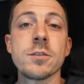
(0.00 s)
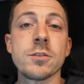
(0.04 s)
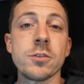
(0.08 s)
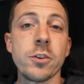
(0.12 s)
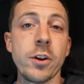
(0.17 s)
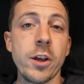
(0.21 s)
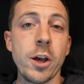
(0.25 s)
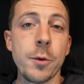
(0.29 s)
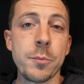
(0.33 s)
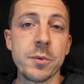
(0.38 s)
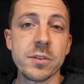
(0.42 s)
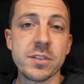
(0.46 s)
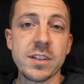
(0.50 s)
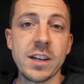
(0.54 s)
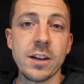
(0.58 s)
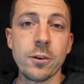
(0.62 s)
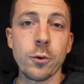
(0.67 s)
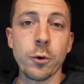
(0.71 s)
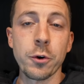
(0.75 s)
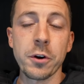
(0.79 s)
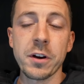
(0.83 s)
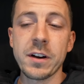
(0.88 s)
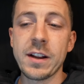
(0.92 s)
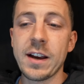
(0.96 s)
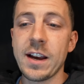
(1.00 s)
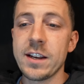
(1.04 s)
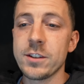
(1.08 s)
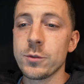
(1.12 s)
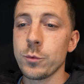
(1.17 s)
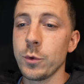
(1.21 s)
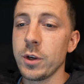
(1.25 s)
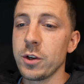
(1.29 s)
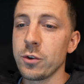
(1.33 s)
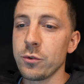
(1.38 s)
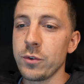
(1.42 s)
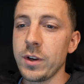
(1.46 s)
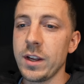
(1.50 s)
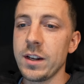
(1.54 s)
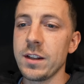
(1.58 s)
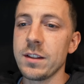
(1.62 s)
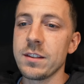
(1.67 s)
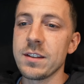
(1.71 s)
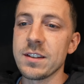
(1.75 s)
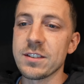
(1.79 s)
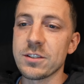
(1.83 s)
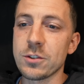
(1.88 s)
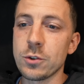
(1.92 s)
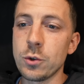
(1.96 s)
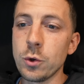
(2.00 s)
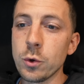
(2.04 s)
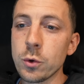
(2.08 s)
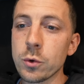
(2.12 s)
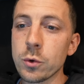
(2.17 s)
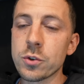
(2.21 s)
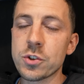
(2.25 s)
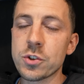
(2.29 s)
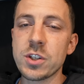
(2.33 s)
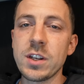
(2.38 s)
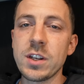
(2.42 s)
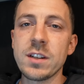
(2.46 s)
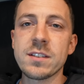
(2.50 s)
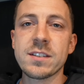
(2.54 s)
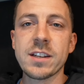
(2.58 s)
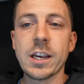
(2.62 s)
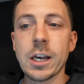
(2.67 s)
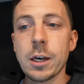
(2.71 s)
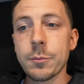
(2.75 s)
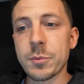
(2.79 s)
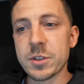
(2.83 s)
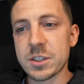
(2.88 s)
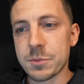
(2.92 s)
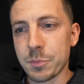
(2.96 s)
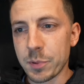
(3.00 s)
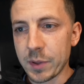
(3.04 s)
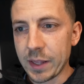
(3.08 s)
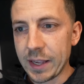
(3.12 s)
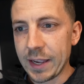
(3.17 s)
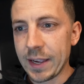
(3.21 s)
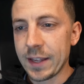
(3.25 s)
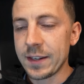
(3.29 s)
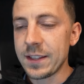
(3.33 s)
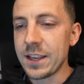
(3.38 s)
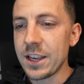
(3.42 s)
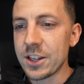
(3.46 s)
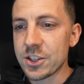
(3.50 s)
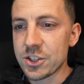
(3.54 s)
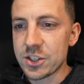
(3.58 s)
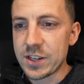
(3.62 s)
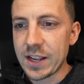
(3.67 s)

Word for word: So to help us get organized, we created this Google sheet to help us plan each